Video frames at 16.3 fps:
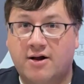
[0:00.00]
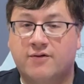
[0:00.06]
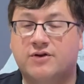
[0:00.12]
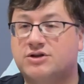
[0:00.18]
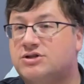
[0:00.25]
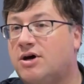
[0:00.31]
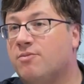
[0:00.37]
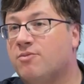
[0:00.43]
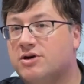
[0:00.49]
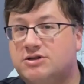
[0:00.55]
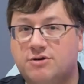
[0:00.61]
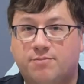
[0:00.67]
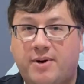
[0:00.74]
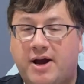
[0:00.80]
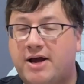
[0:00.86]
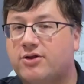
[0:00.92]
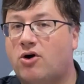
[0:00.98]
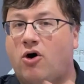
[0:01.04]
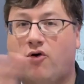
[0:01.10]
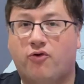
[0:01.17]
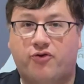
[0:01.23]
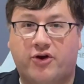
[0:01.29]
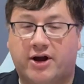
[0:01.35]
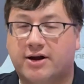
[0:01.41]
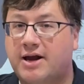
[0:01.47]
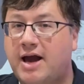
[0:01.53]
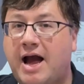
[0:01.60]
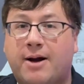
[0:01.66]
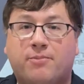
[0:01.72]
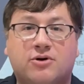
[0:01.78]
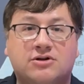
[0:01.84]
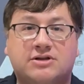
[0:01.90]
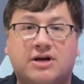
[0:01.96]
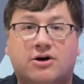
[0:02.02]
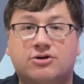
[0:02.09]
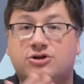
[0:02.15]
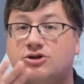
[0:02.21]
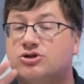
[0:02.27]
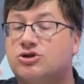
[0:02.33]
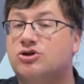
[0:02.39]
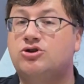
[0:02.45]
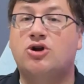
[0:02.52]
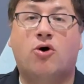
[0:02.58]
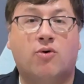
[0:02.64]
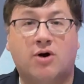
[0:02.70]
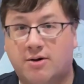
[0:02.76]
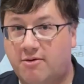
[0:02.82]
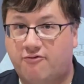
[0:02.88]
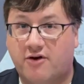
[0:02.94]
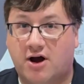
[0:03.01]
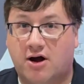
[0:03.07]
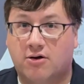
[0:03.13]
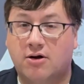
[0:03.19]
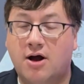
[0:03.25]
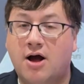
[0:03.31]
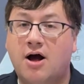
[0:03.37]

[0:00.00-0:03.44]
The summaries are bad, the whole thing. Apple Intelligence, nowhere to be found.